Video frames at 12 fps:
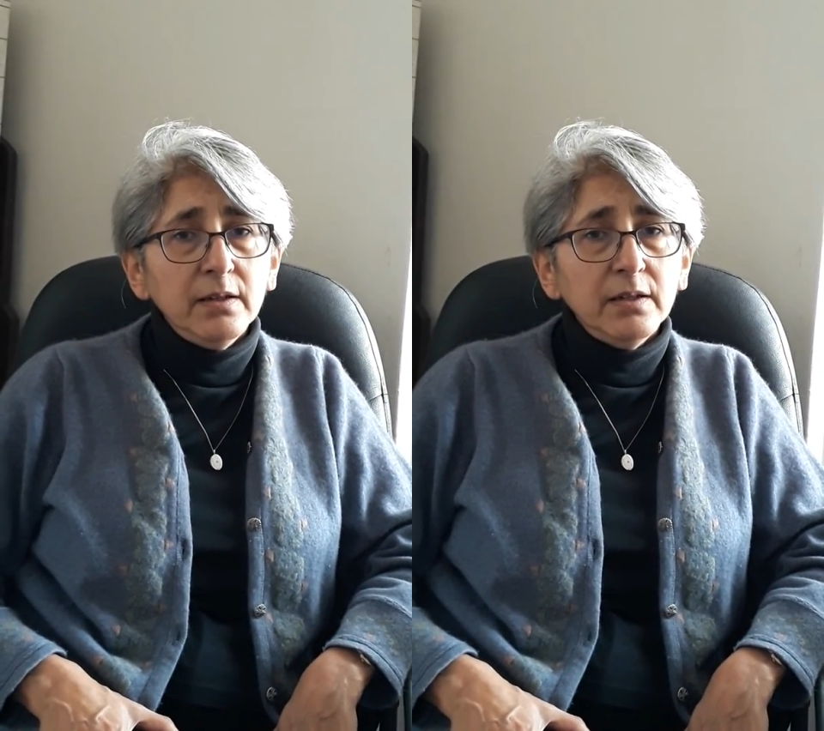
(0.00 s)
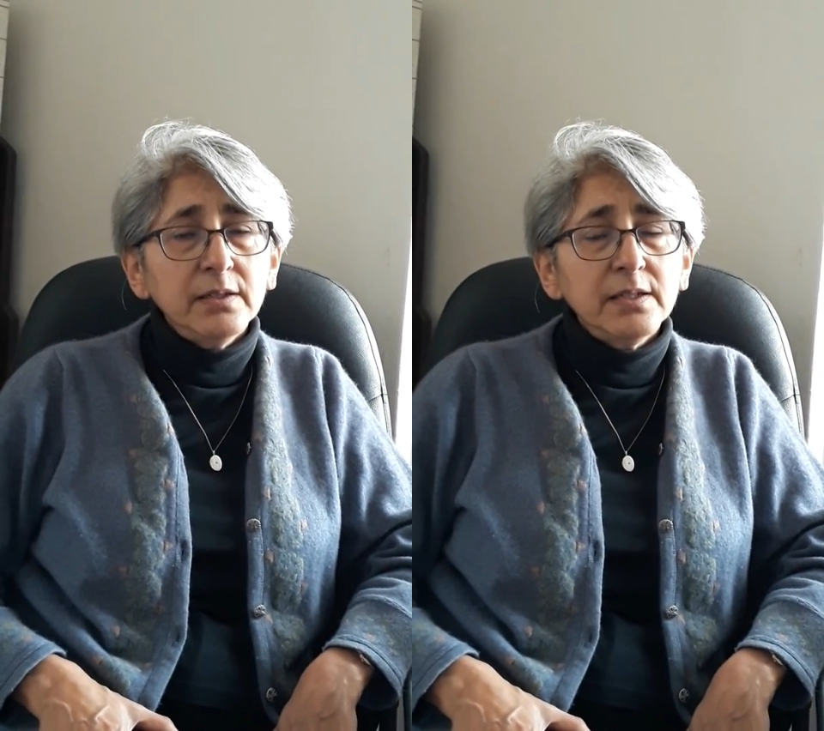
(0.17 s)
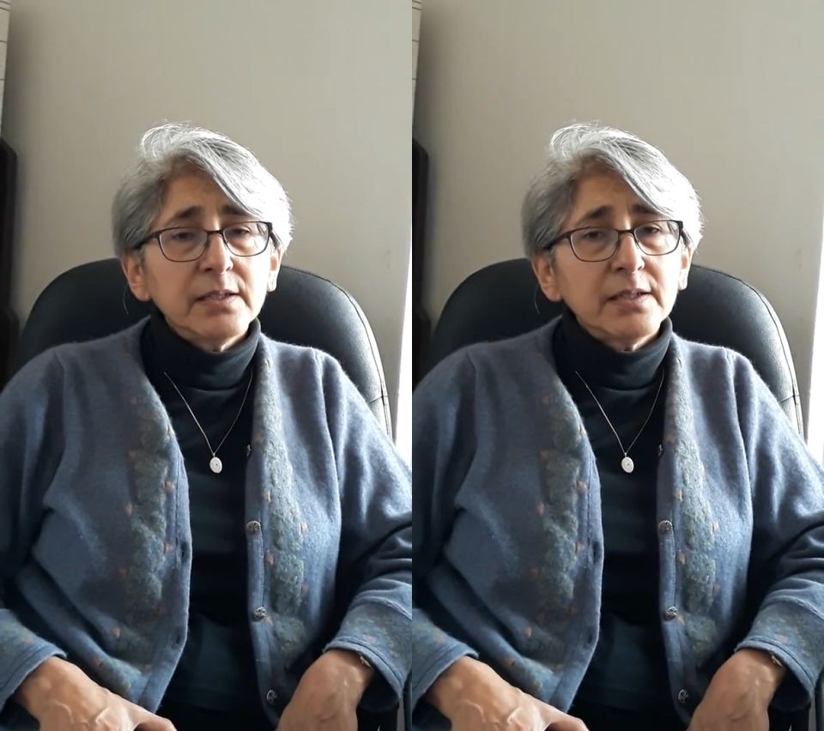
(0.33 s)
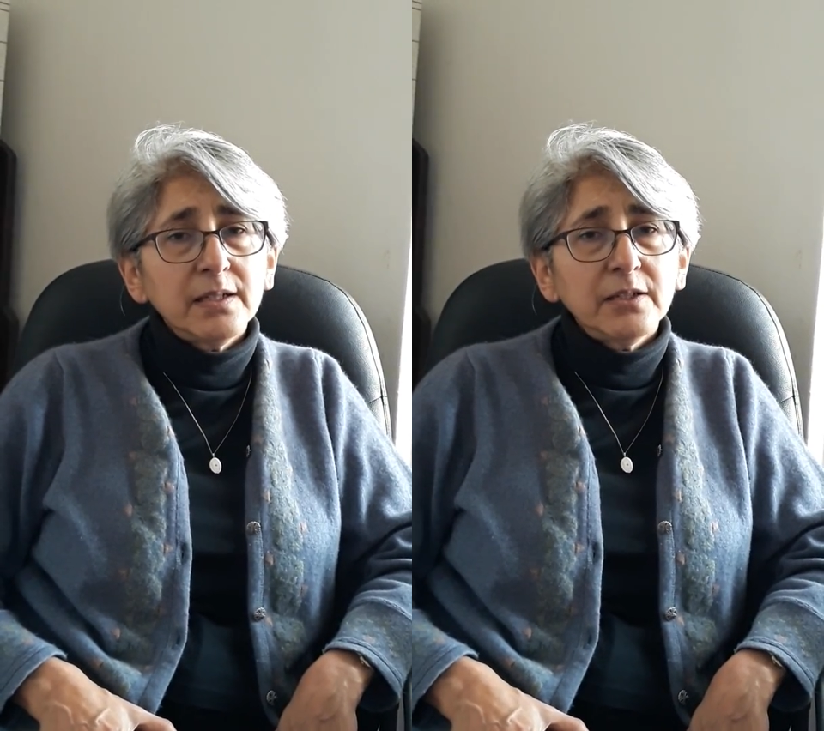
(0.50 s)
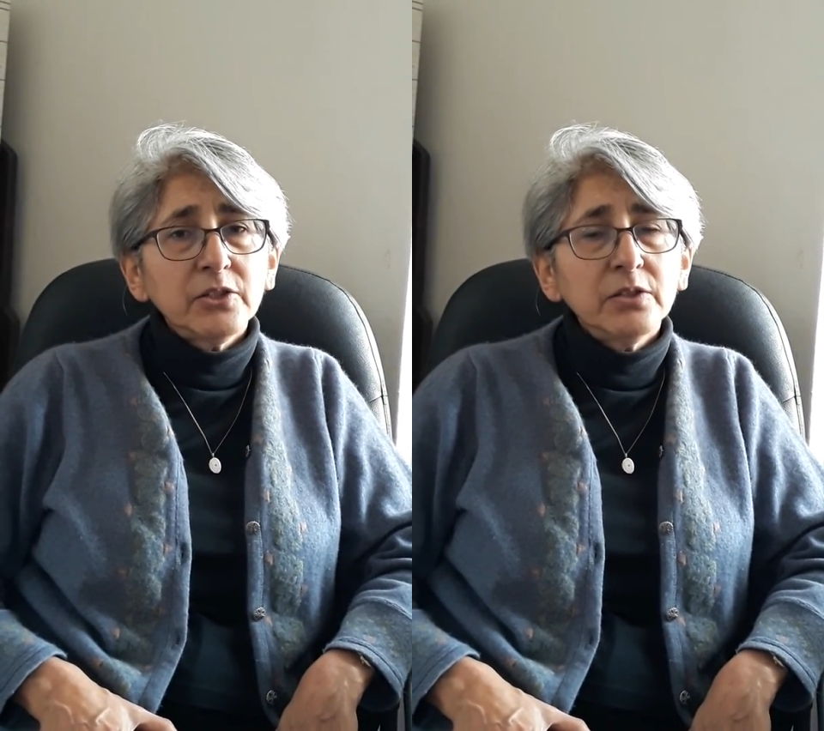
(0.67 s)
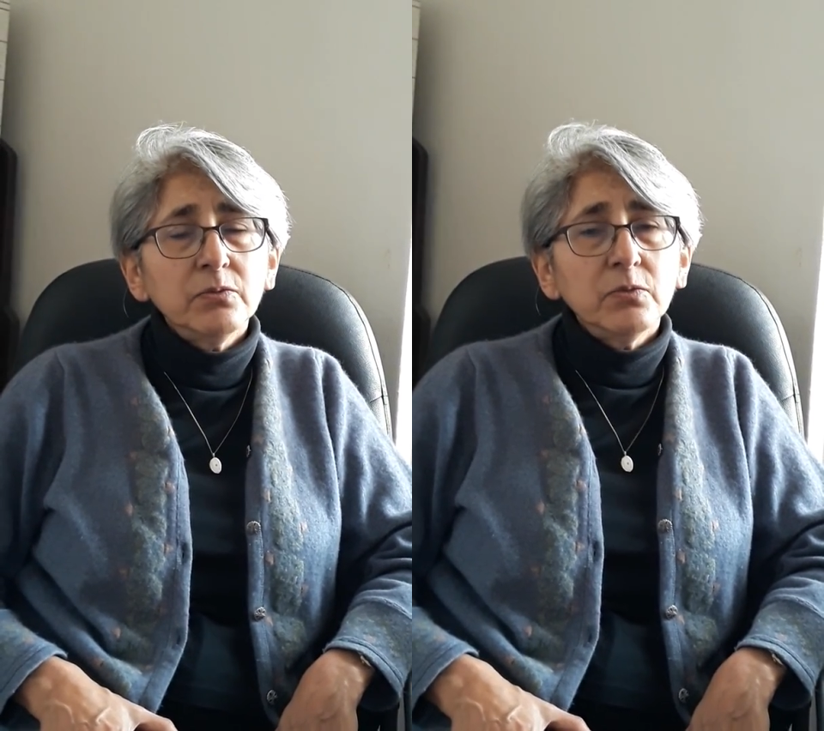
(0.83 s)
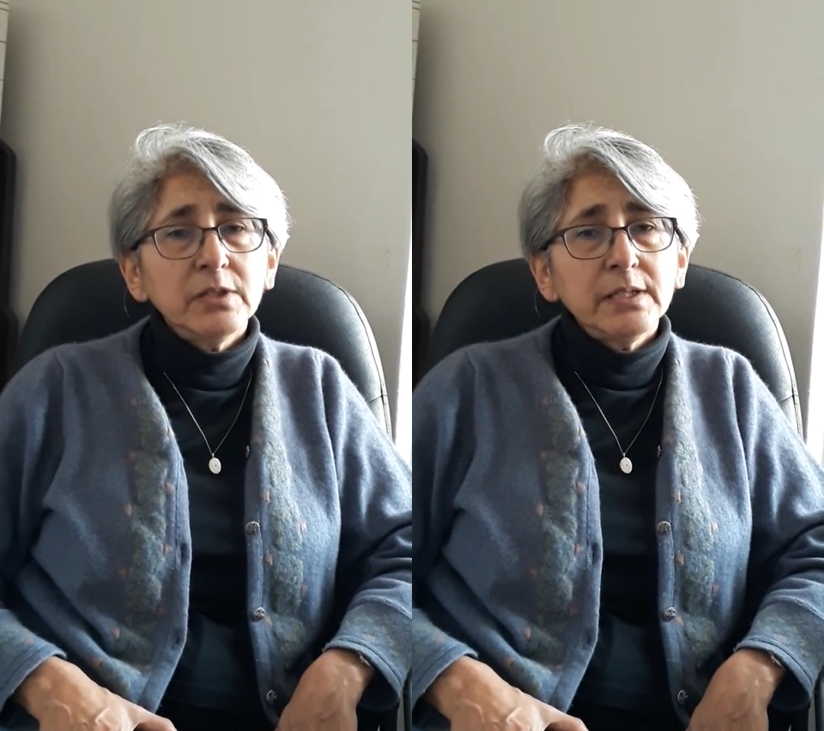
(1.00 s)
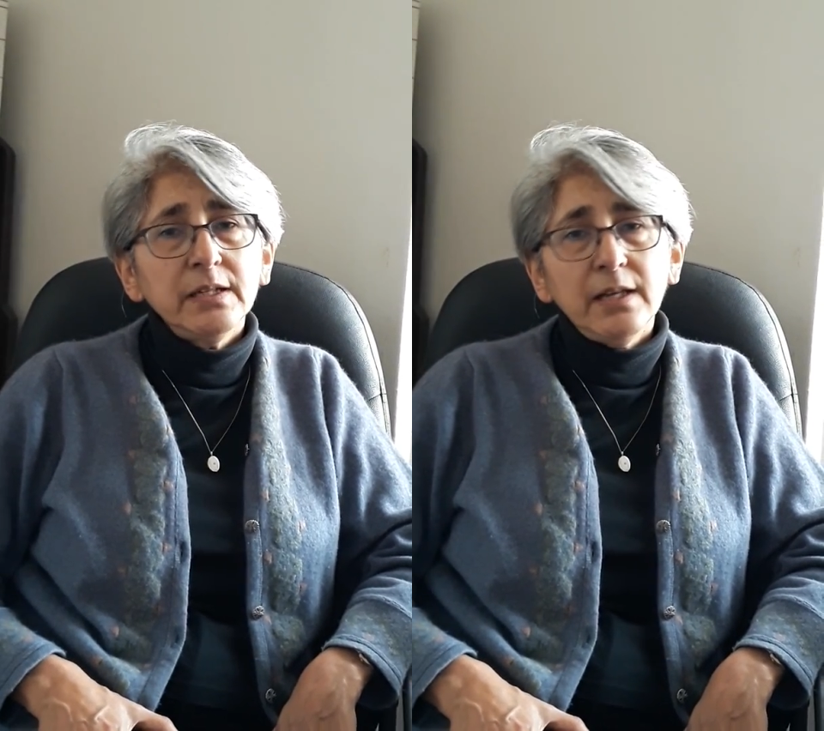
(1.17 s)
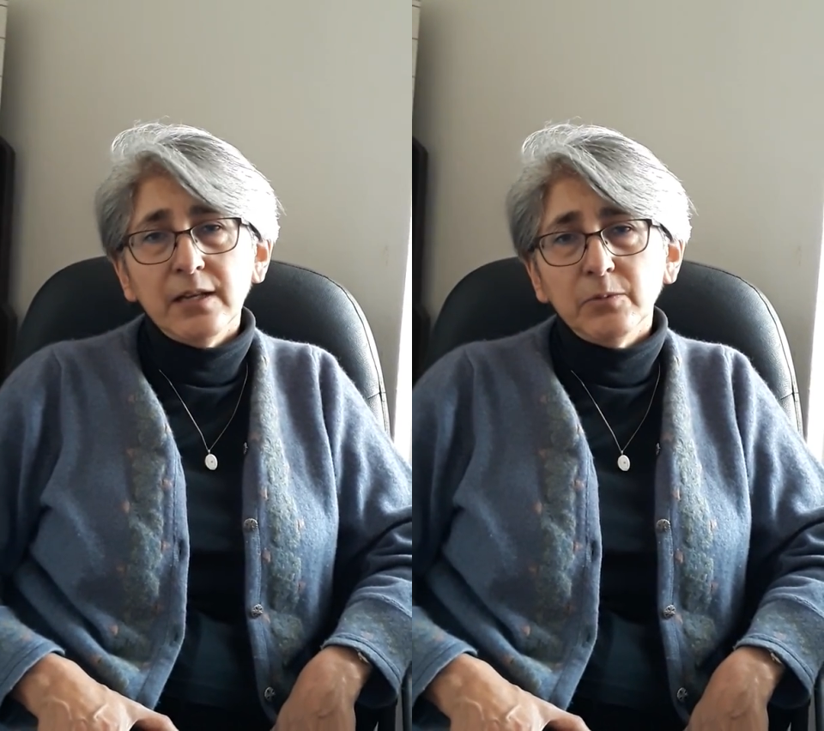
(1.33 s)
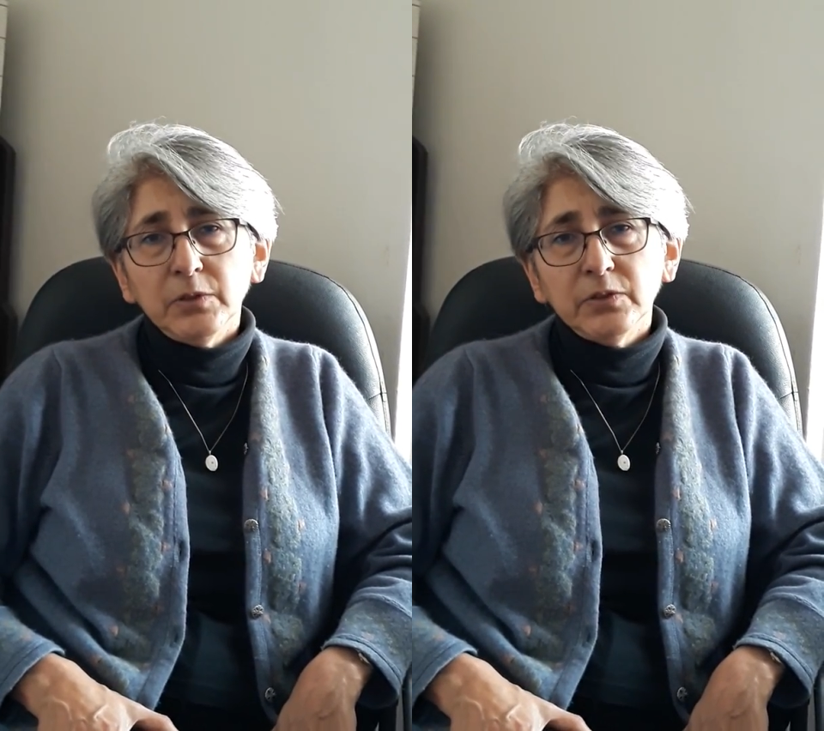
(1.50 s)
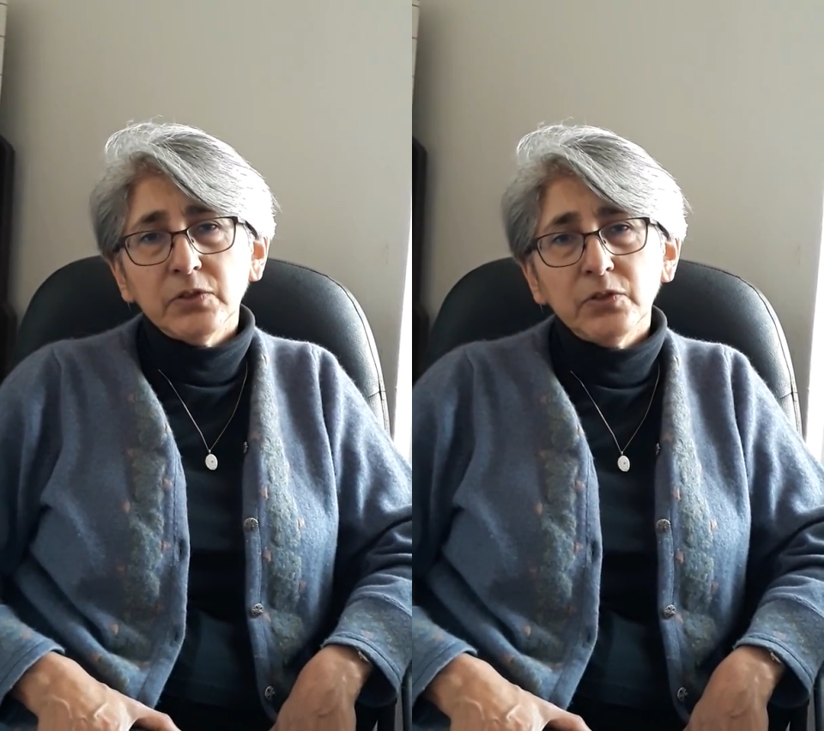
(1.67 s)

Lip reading: a discussion was enabled